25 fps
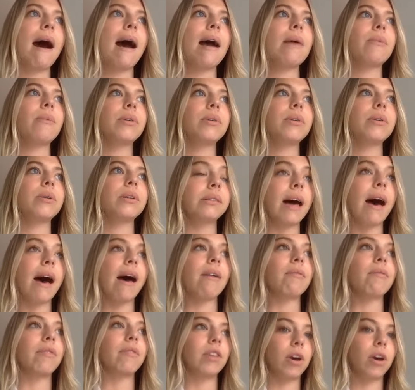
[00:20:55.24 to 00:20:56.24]
I would
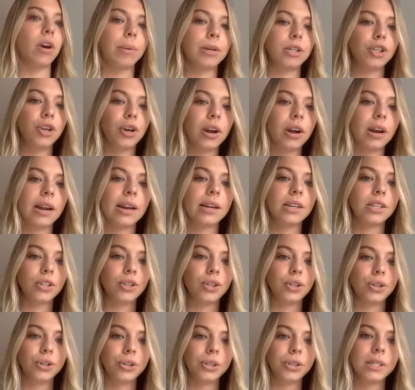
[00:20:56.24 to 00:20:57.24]
love the opportunity
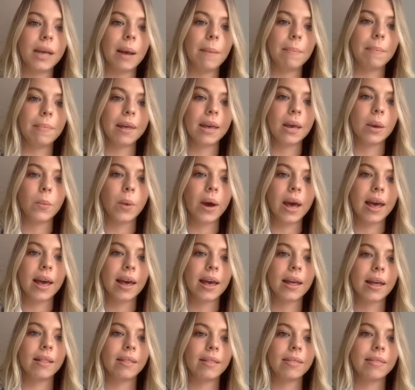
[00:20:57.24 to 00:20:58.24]
to do something
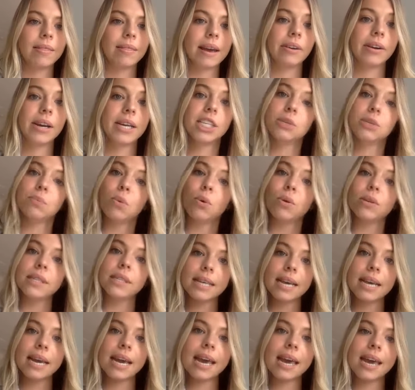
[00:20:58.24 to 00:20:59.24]
where there is more
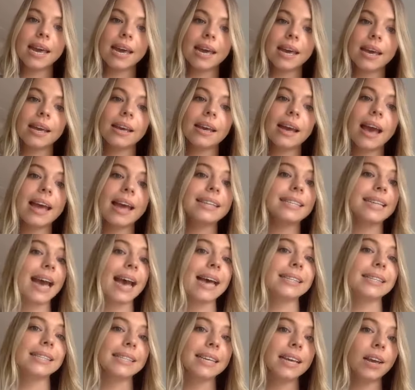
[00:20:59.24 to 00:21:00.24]
singing and
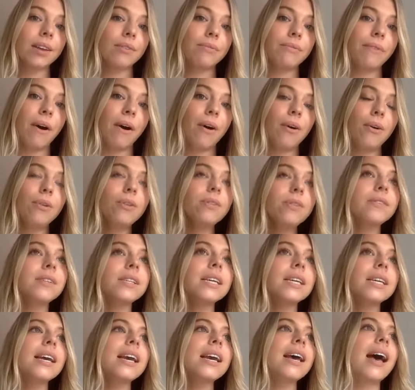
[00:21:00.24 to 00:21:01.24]
dancing involved.
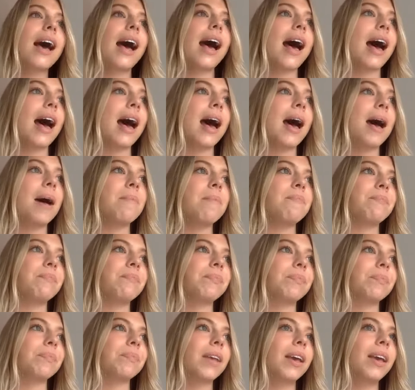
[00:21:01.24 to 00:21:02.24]

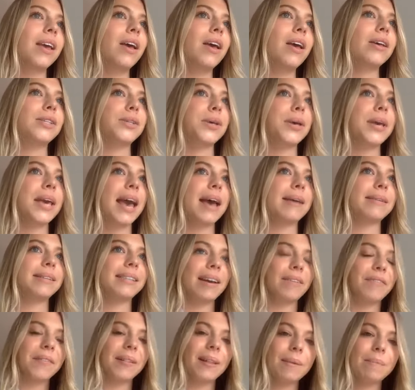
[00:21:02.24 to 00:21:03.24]
Um, so yeah,
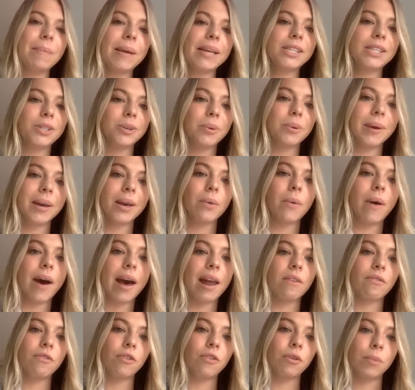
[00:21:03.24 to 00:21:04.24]
definitely been doing
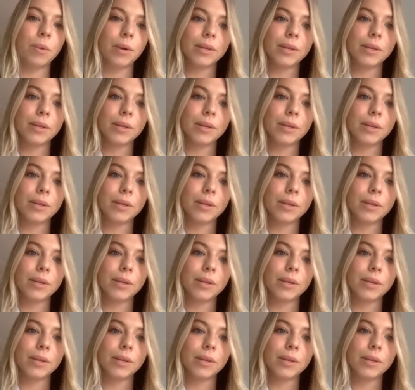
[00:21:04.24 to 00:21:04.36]
quite a few